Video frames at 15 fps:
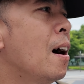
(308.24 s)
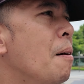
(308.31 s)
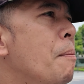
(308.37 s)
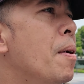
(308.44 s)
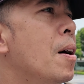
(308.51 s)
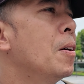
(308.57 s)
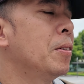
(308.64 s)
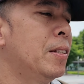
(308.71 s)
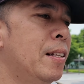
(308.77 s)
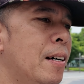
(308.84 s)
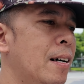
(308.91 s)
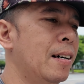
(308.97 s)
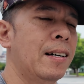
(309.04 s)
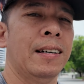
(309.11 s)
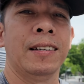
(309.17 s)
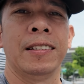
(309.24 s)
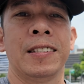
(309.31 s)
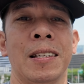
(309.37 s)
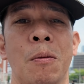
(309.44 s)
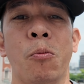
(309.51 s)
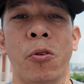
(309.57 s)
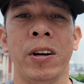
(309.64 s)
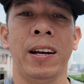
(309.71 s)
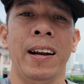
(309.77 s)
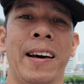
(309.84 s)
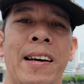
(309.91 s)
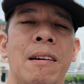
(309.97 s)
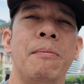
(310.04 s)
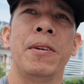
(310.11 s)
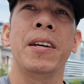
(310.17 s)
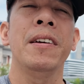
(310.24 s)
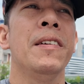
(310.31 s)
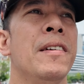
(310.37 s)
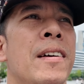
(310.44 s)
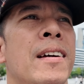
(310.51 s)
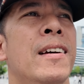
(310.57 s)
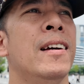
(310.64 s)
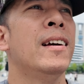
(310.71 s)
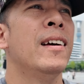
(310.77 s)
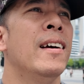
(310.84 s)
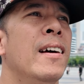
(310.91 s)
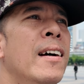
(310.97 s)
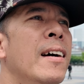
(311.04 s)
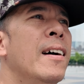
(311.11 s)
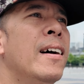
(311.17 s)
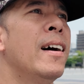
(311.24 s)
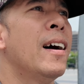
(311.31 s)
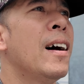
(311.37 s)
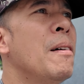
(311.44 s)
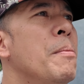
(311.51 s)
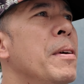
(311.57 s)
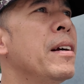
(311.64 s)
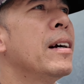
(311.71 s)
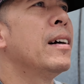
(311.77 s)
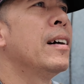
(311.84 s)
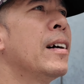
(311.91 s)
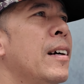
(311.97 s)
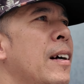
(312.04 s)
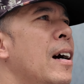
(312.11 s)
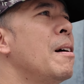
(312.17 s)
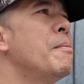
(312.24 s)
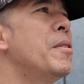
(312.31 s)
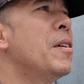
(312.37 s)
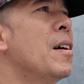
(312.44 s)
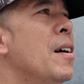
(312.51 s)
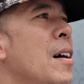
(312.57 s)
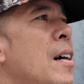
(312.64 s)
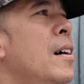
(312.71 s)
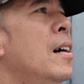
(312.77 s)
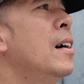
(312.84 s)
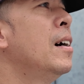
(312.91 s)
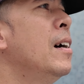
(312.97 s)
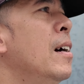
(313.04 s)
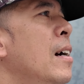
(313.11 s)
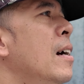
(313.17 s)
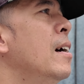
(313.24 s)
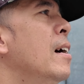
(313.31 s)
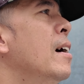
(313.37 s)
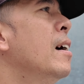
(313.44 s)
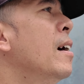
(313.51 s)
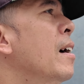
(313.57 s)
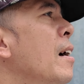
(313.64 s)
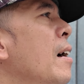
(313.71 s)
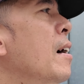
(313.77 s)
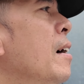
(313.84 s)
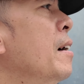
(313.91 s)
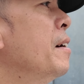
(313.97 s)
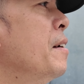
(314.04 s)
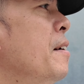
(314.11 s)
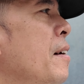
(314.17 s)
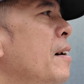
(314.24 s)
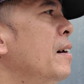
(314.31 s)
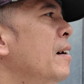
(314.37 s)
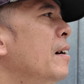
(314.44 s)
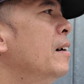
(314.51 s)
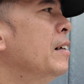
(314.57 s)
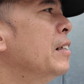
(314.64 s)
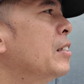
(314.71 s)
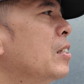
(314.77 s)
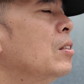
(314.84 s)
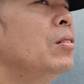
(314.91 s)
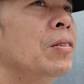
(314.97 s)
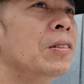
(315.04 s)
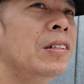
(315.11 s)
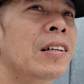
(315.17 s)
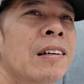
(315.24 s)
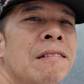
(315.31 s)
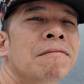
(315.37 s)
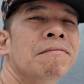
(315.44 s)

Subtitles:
about someone like me having a camera. Yeah, it's good.